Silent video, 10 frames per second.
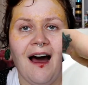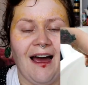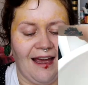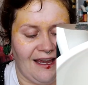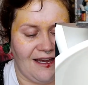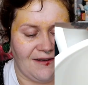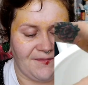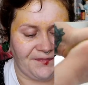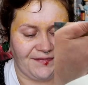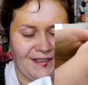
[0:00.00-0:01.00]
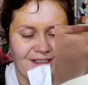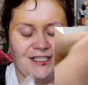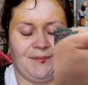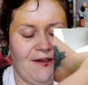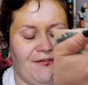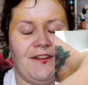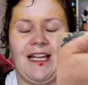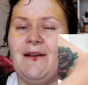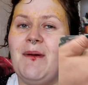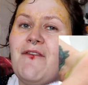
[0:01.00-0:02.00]
Such a bit
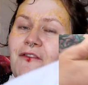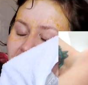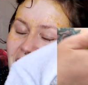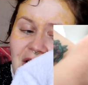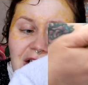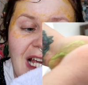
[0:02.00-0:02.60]
of fun